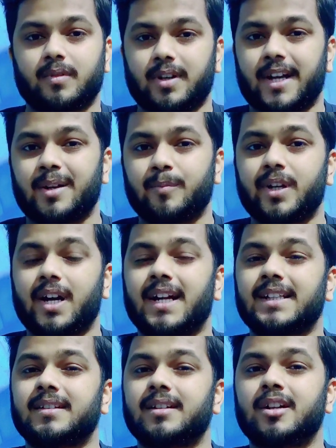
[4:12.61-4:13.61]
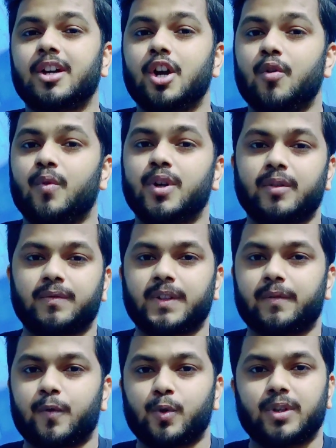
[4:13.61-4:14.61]
can be either one of
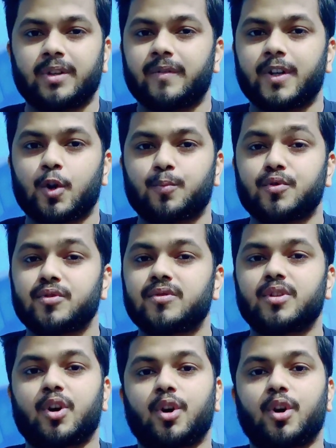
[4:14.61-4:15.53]
the 4 given options